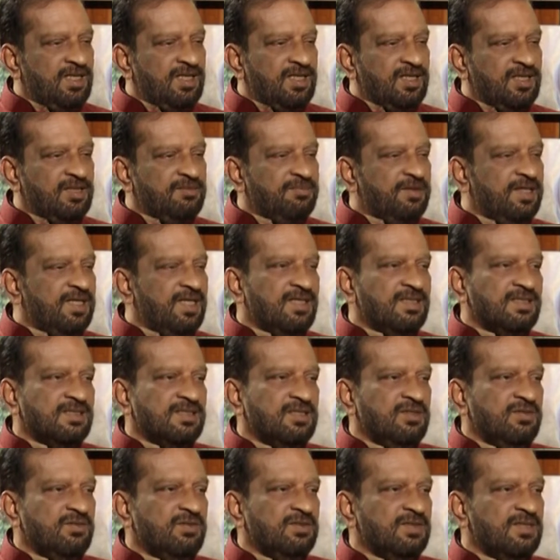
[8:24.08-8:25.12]
if I
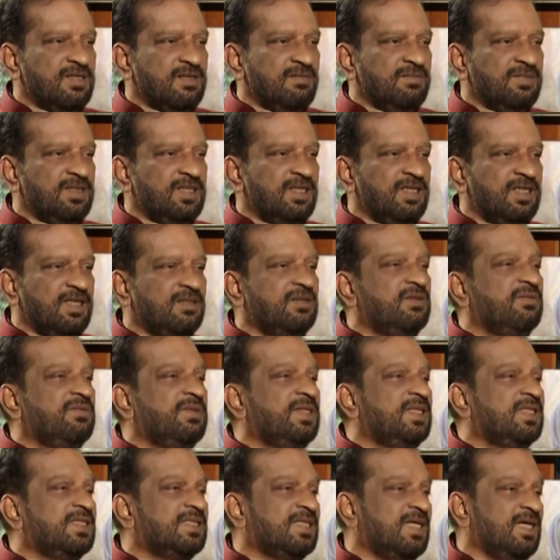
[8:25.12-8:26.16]
ask you something and you
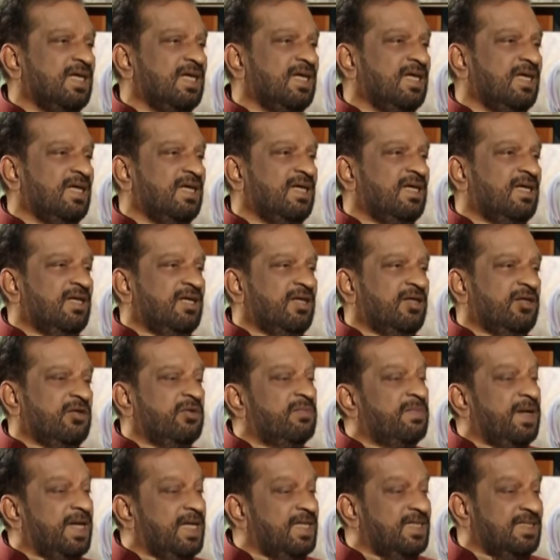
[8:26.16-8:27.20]
will say, you
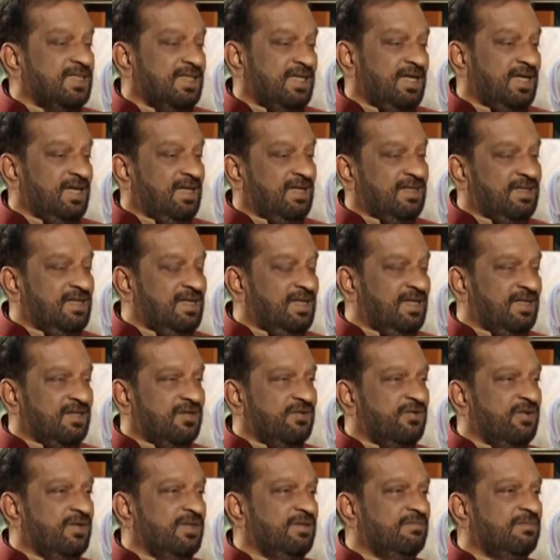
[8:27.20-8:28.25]
might say
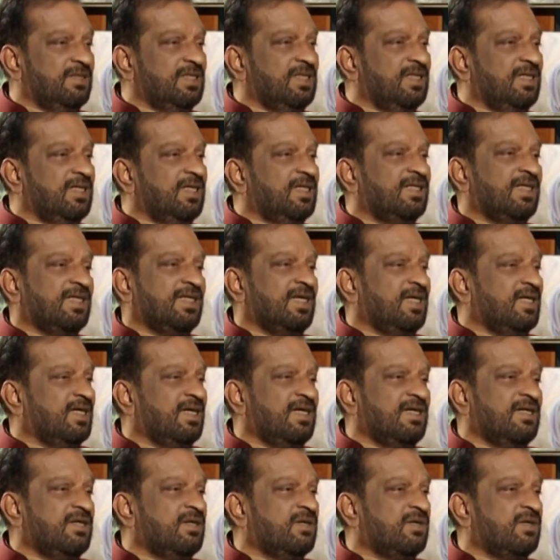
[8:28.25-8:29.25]
later on even, that I can't